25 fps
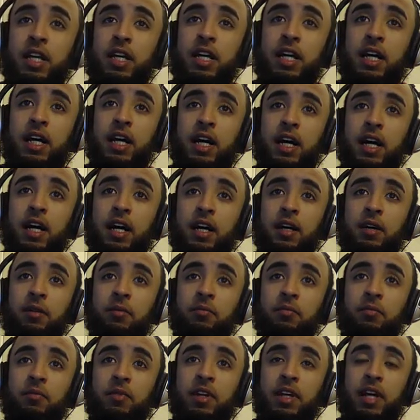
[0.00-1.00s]

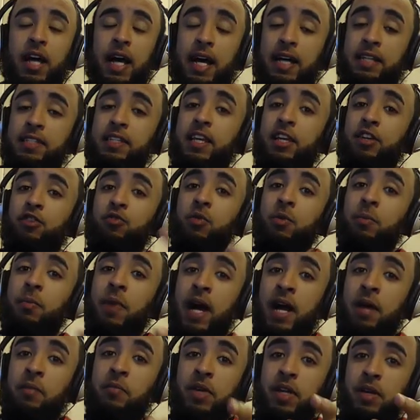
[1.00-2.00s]
I said, you
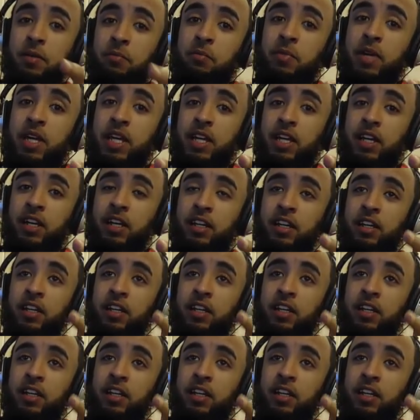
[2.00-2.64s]
remind me of me.